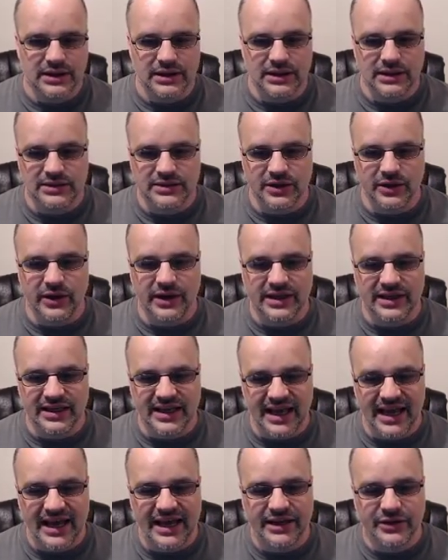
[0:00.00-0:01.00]
So I can
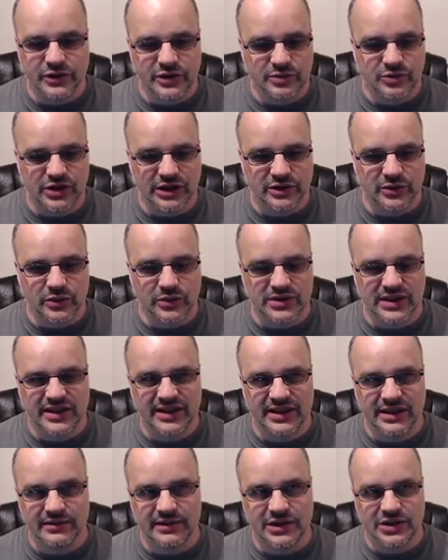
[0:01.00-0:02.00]
add or subtract the walls. I
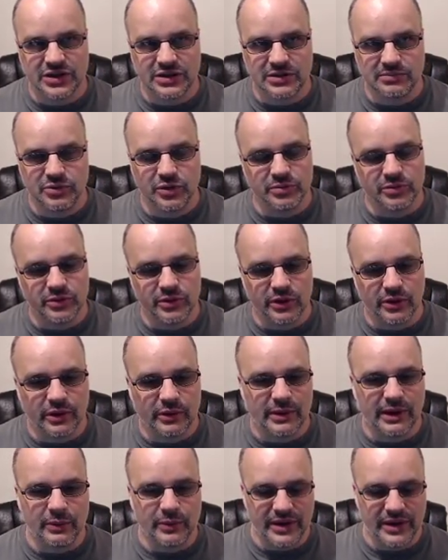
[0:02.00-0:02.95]
think I've actually put them the wrong way around.